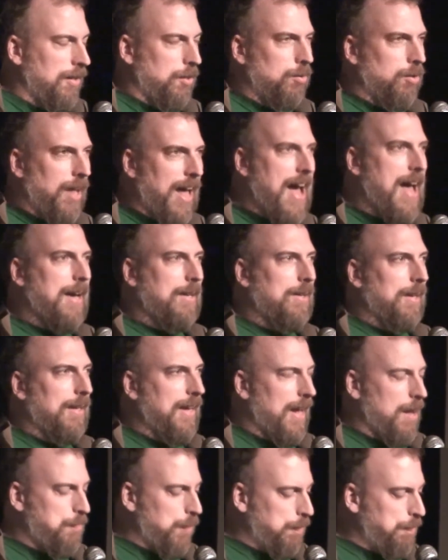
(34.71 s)
You lack the
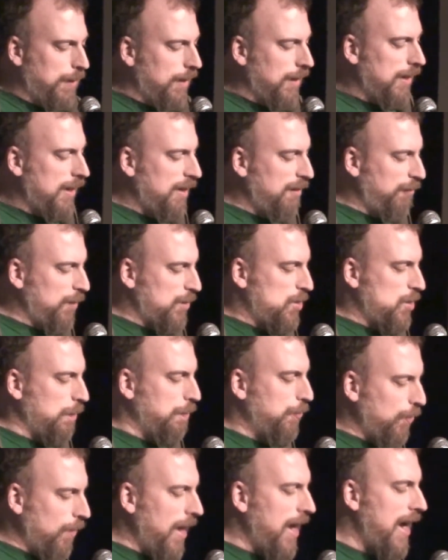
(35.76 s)
capability for
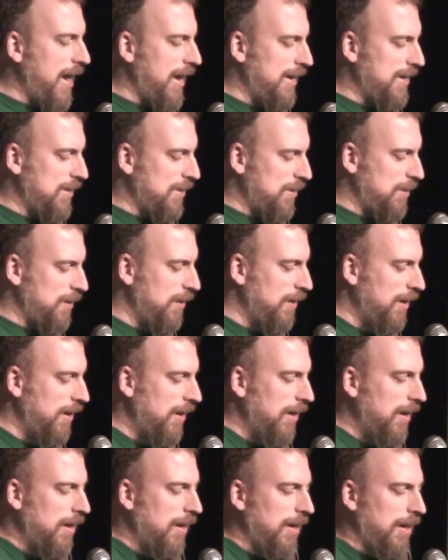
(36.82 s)
surprise.
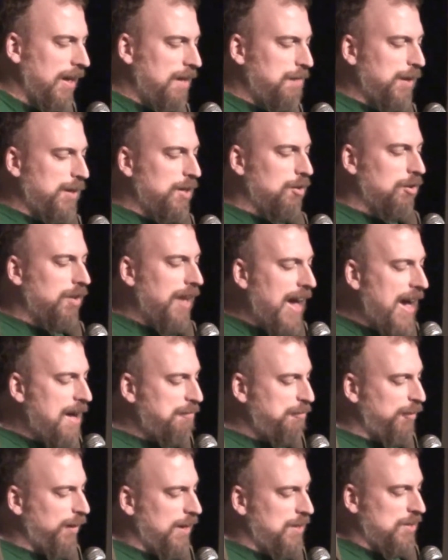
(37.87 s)
Even your
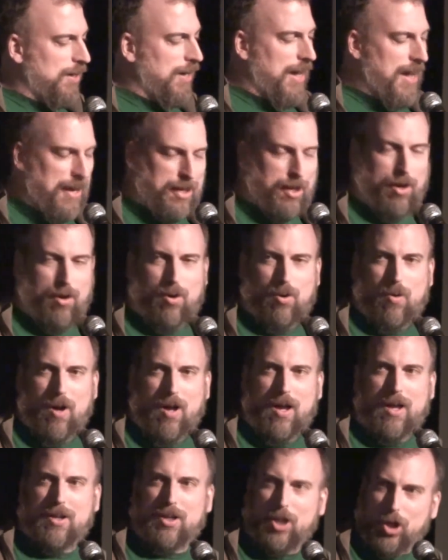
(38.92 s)
laugh is an echo,
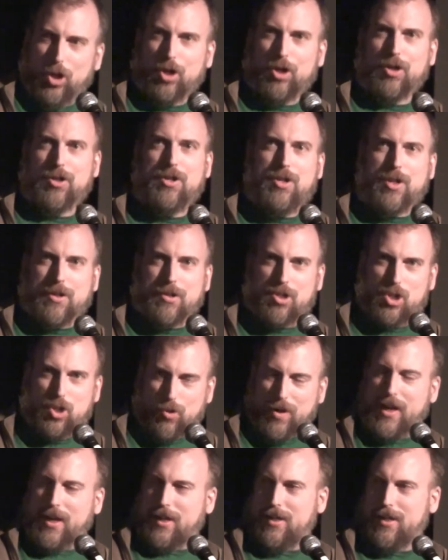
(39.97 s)
a learned
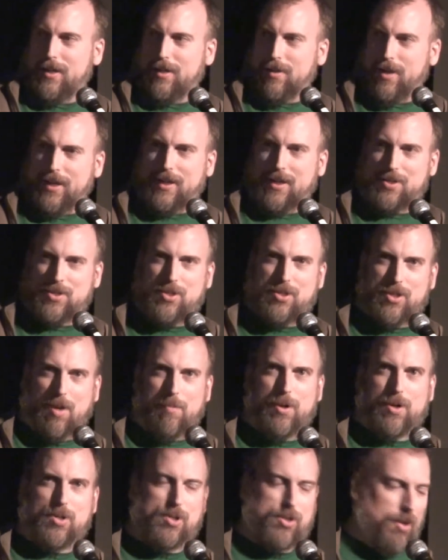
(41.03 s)
trick, like a
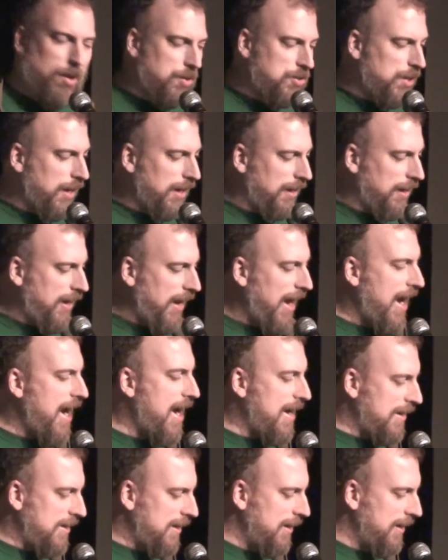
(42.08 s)
somersaulting
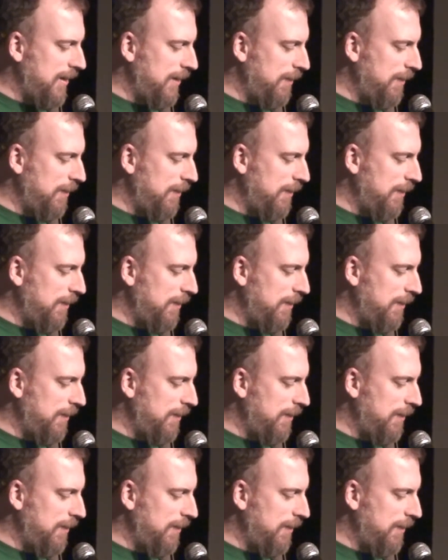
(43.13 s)
cat.